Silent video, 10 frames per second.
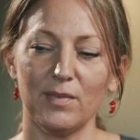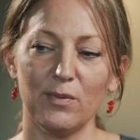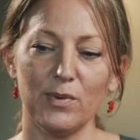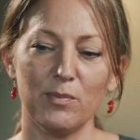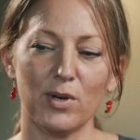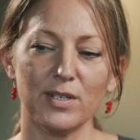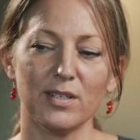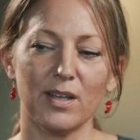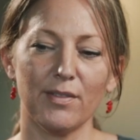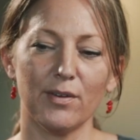And we brought
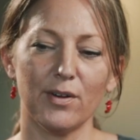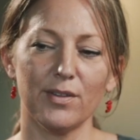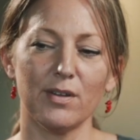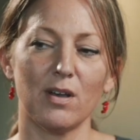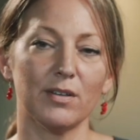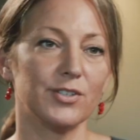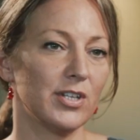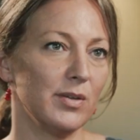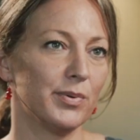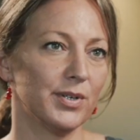together the knowledge
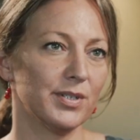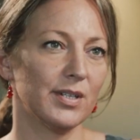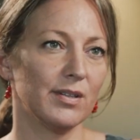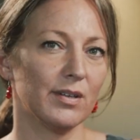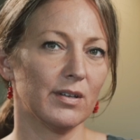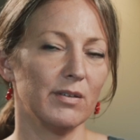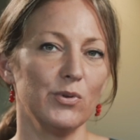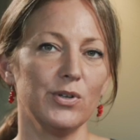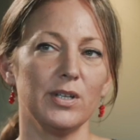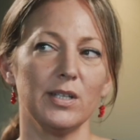keepers and the
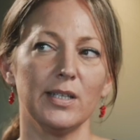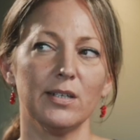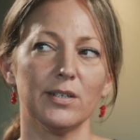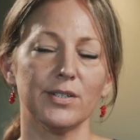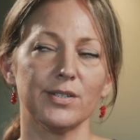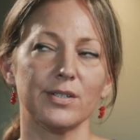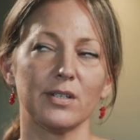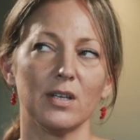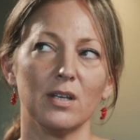community leaders.